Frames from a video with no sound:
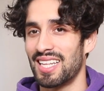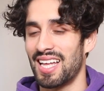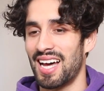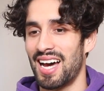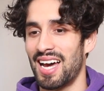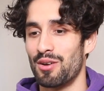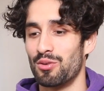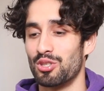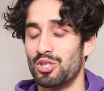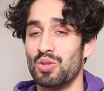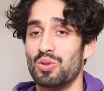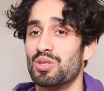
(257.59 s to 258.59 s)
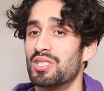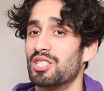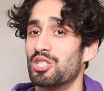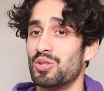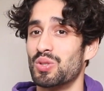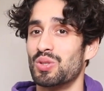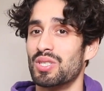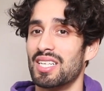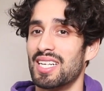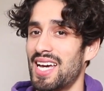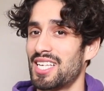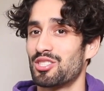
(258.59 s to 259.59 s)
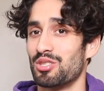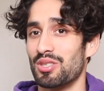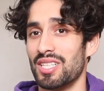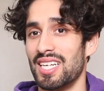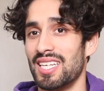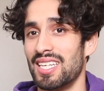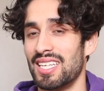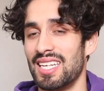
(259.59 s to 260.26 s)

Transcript: I would choose to shoot natural light.